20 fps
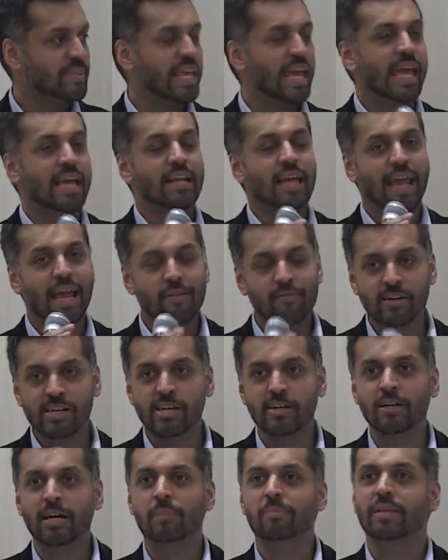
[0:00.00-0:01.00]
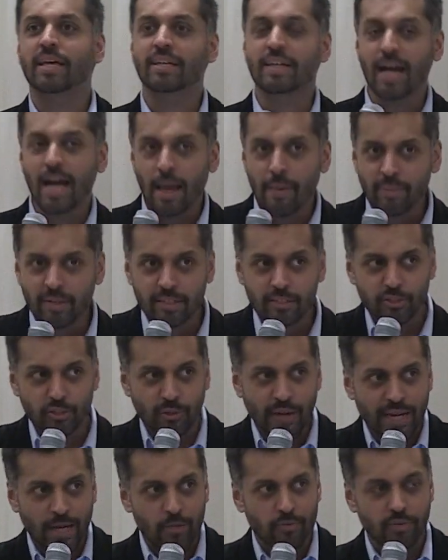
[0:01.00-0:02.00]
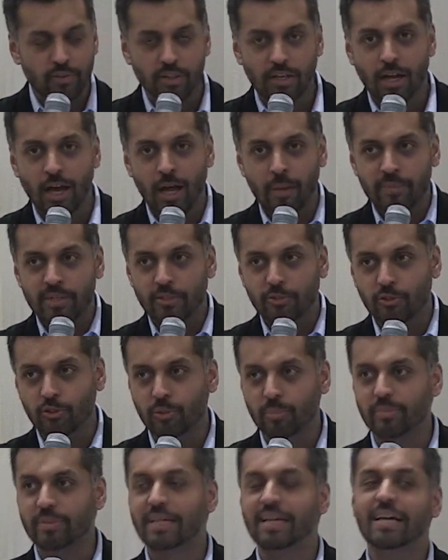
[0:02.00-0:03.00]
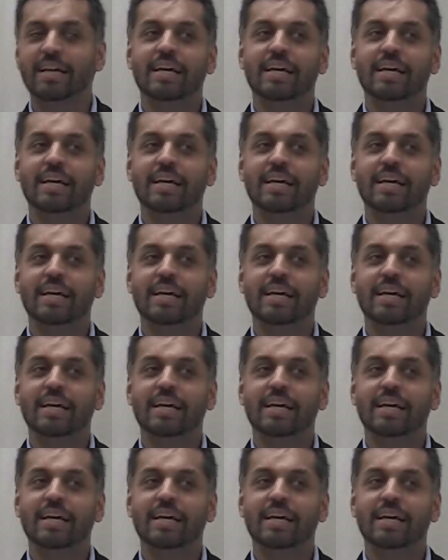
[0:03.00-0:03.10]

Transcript: And every year I'm like, I'm gonna try out for the comedy troupe.